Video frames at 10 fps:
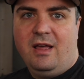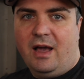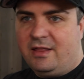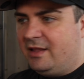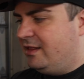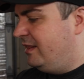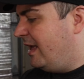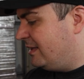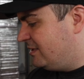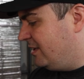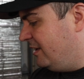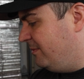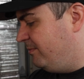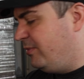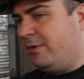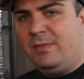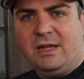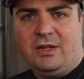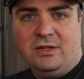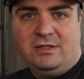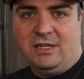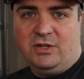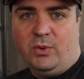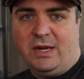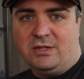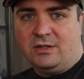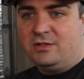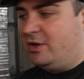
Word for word: I think that's going to put me in a good situation.